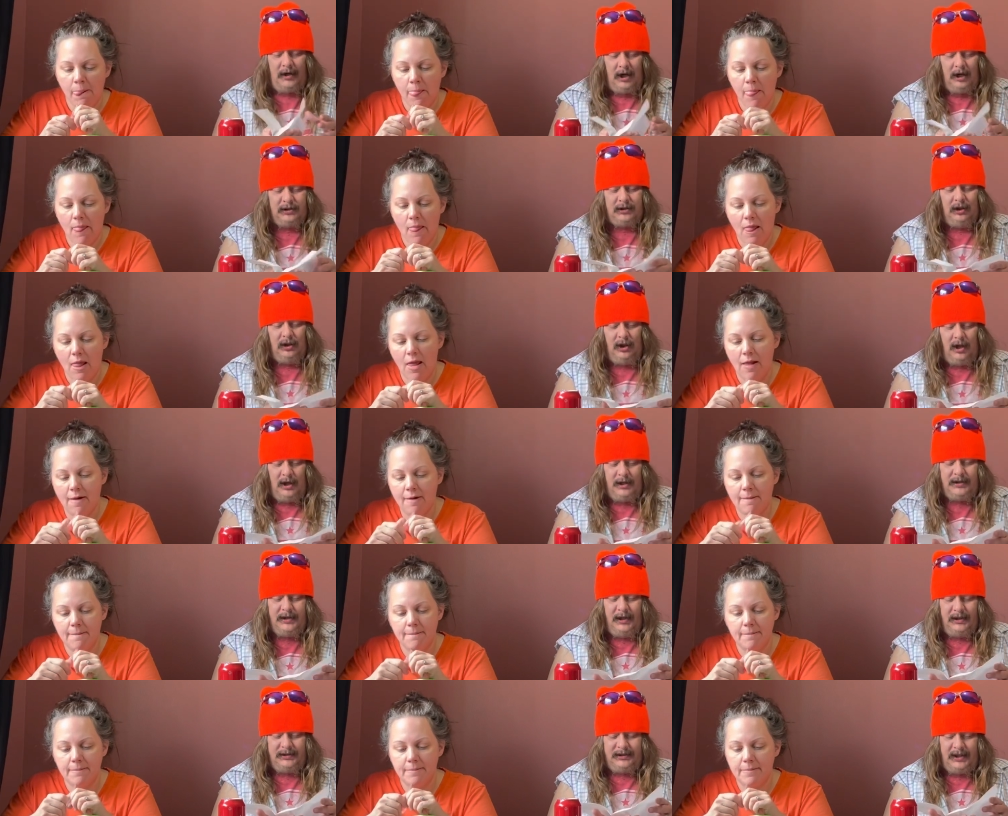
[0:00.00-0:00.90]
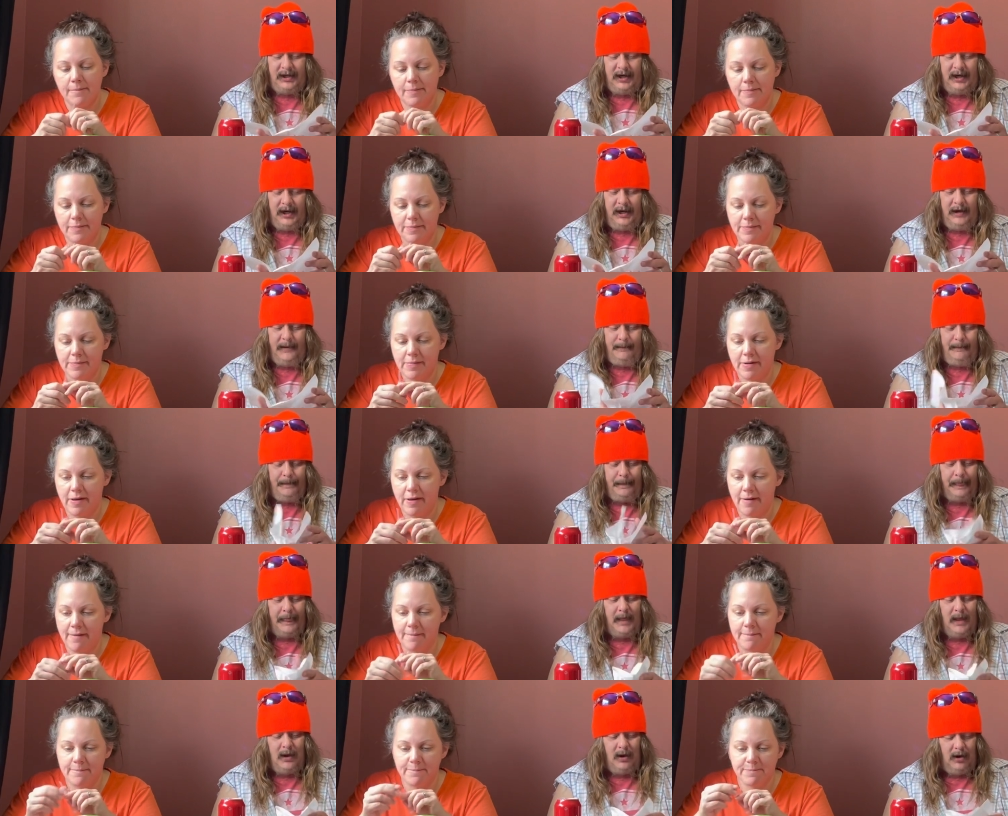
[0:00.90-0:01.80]
Speaker 1: got the lawn done today.
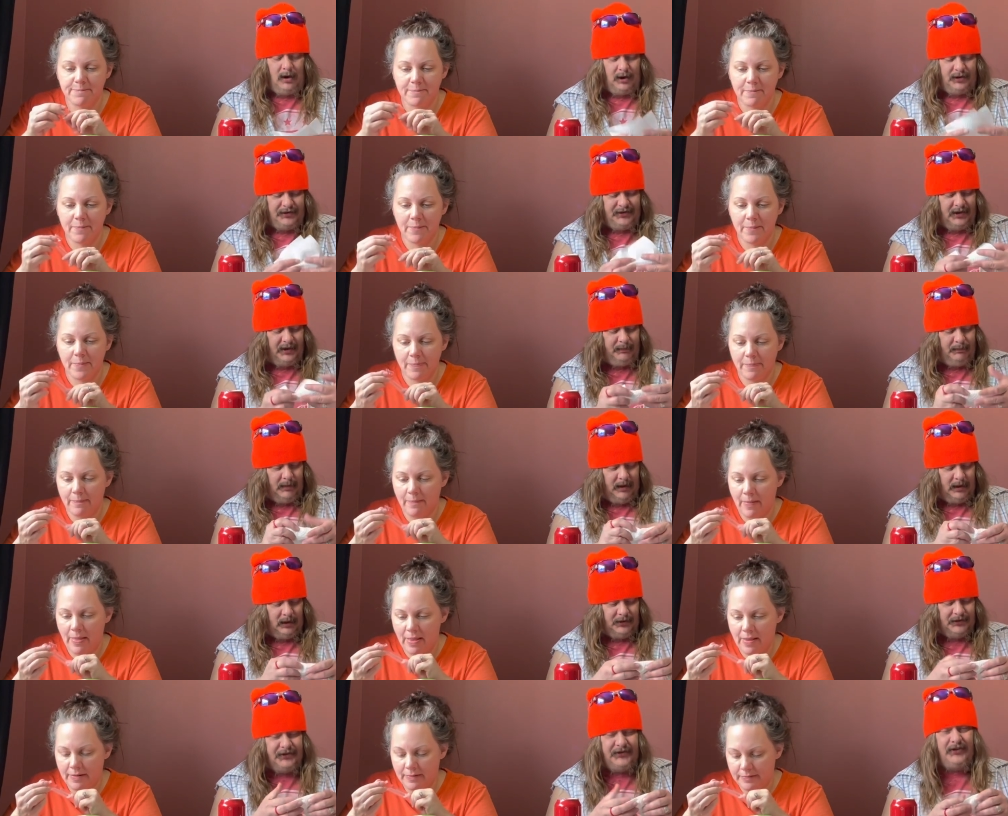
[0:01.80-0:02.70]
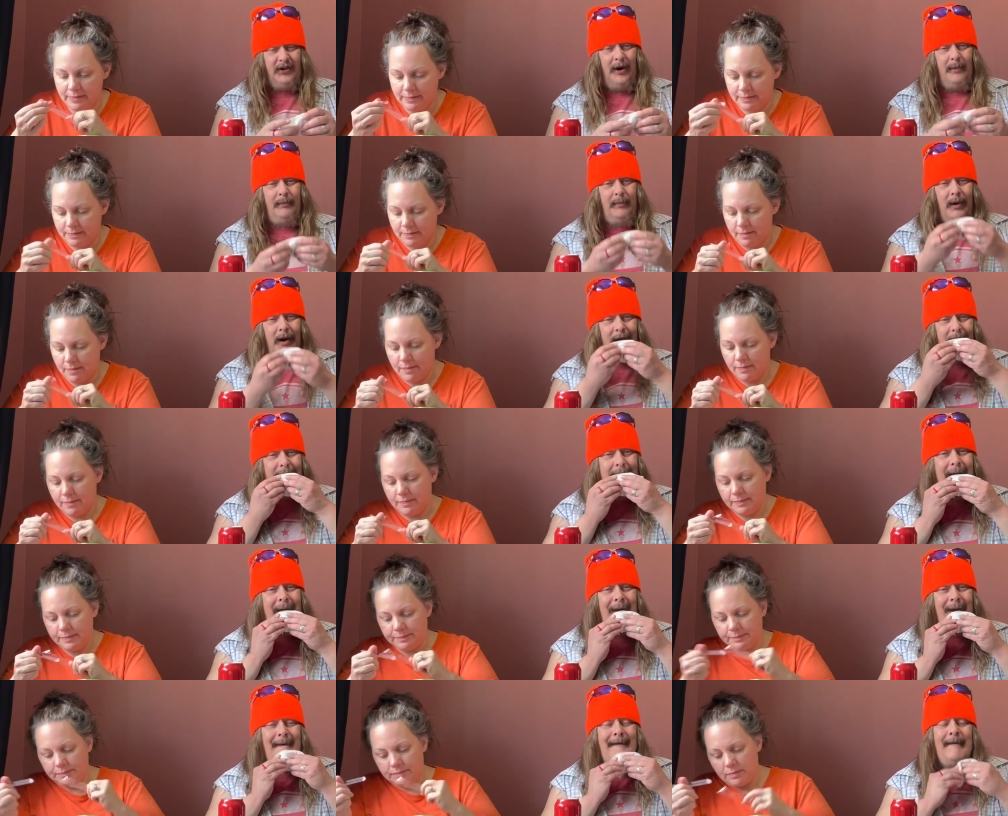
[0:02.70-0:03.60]
Yep. Our son Michael stopped by
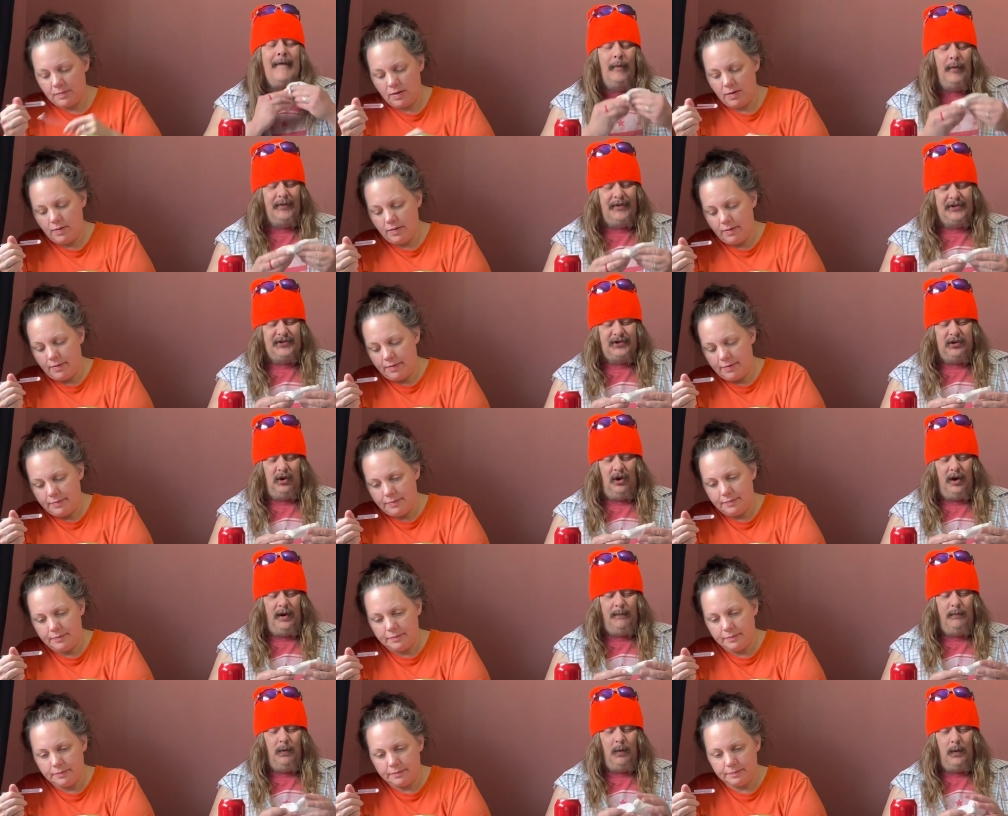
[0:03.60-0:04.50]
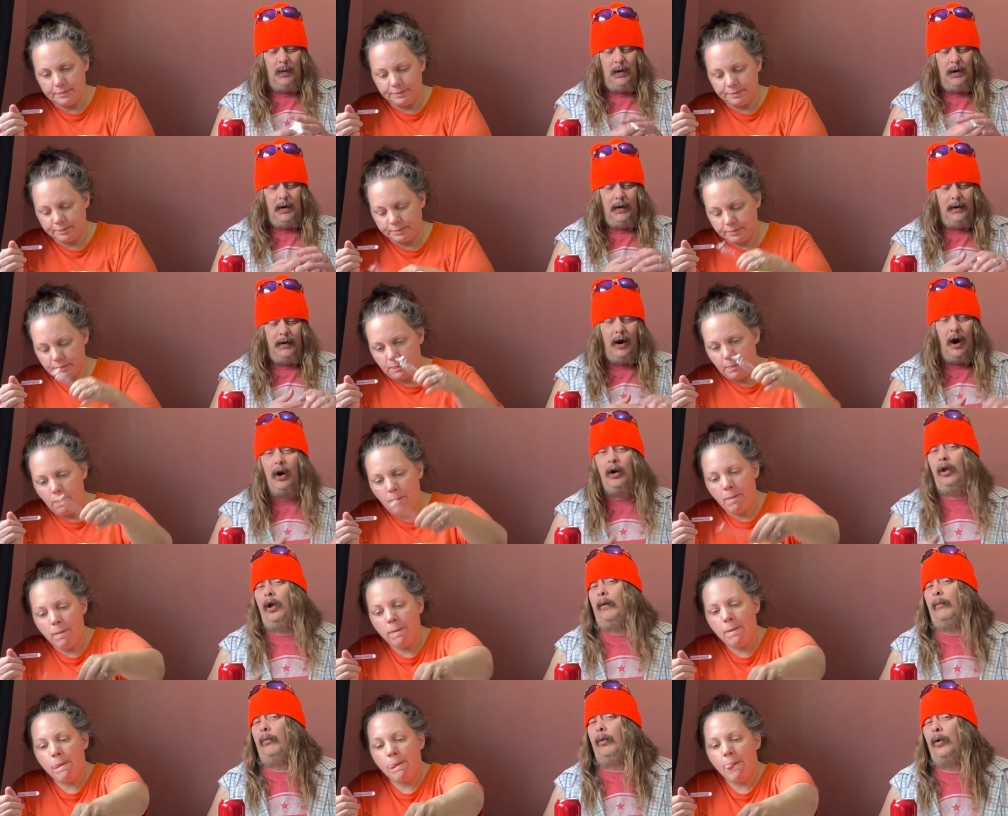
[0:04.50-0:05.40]
with his lawnmower. Our
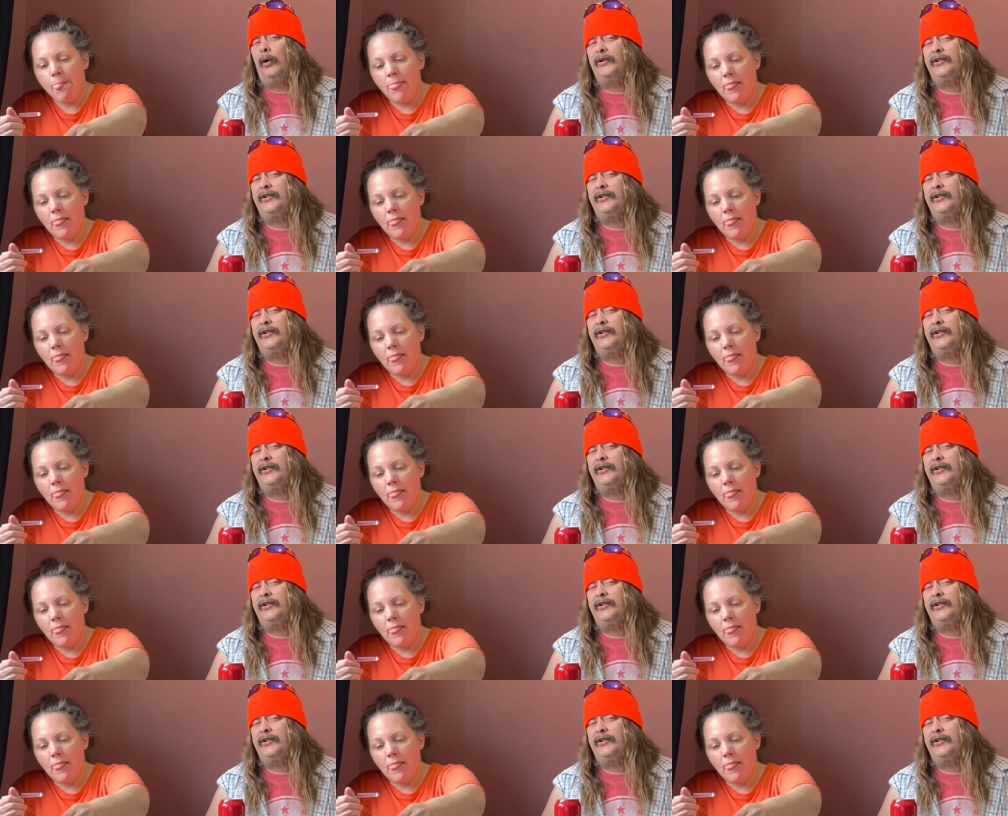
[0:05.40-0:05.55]
lawnmower